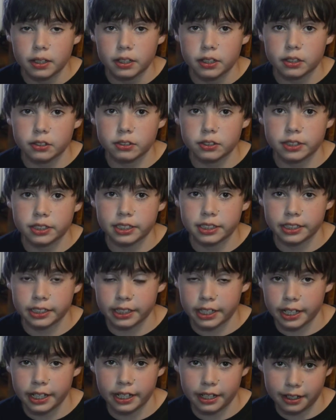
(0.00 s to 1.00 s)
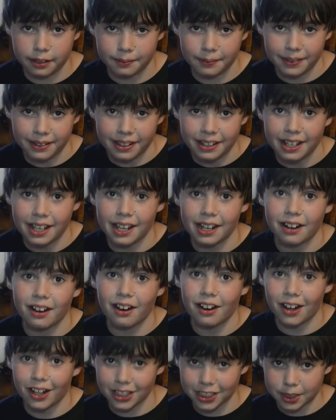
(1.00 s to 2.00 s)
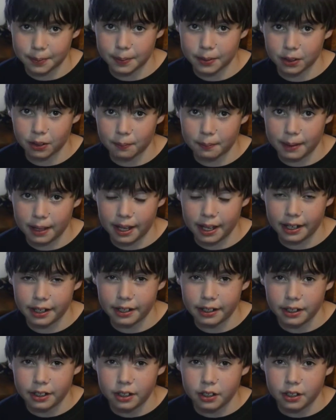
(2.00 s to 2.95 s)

you see him in a hospital bed